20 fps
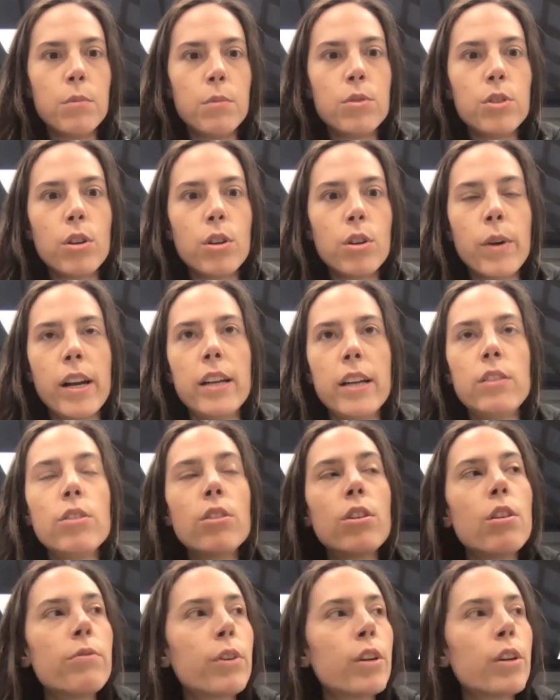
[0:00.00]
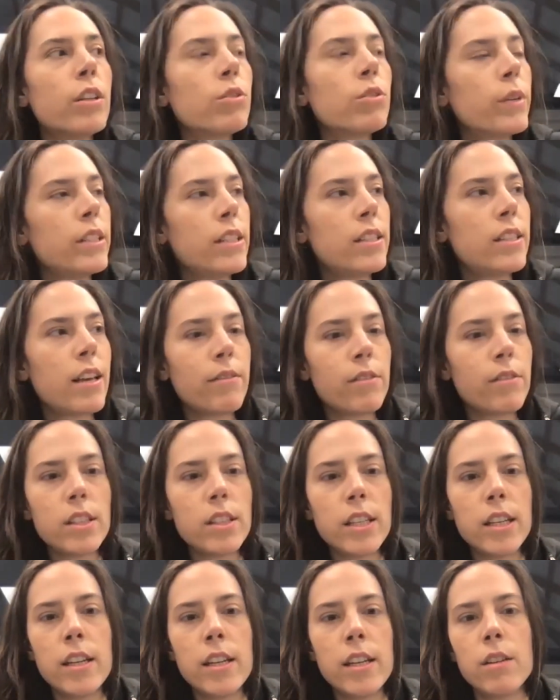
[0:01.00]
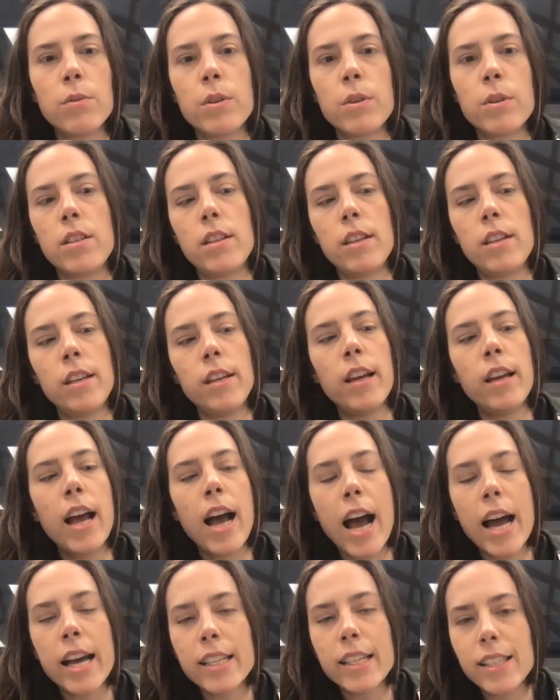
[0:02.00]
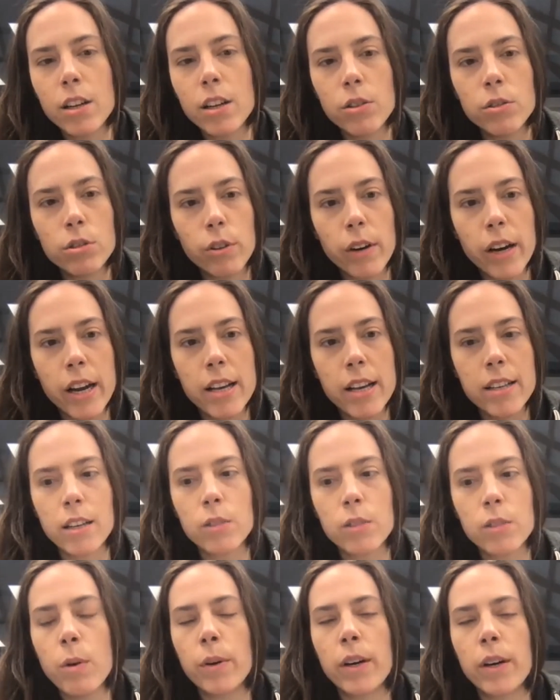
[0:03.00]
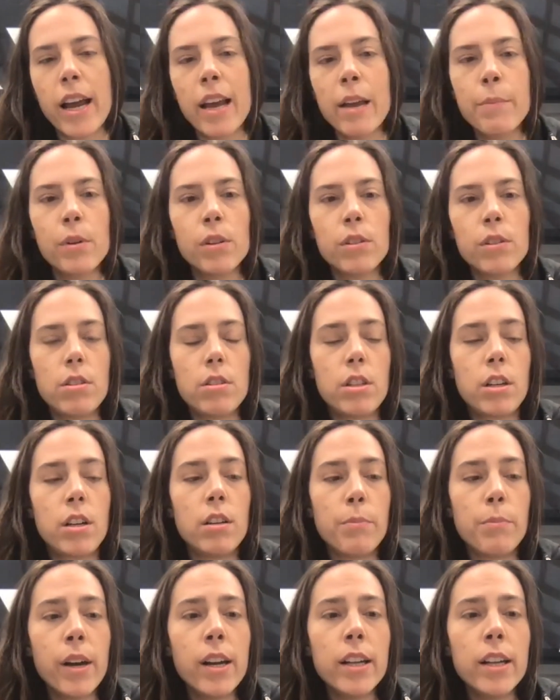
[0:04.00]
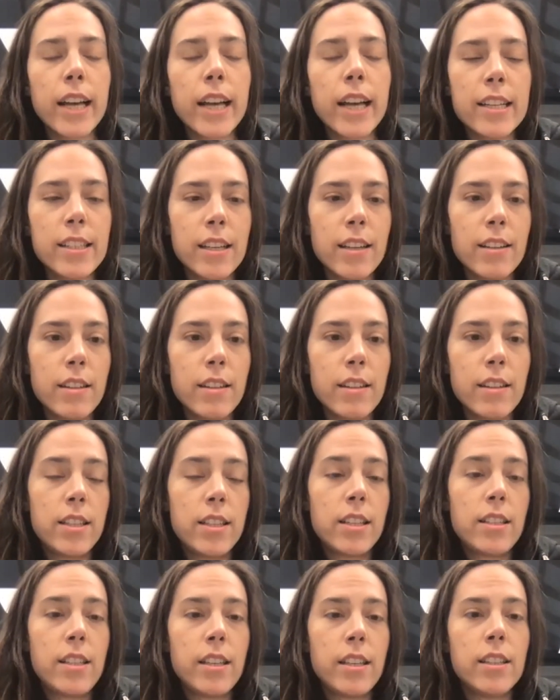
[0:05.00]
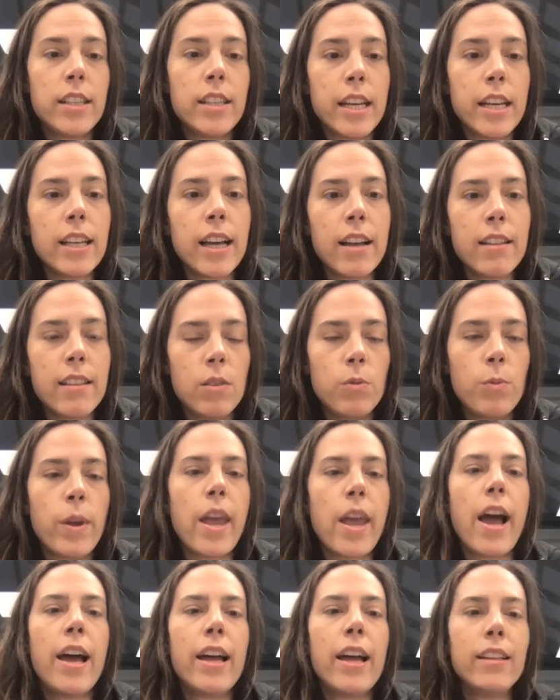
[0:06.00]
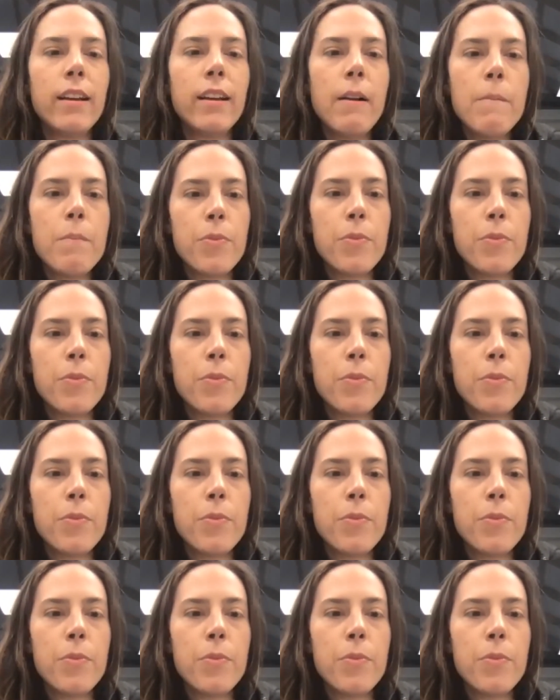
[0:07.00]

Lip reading: So when I took over in 2017, it was the ICO craze, and we were able to start monetizing the existing data that we had,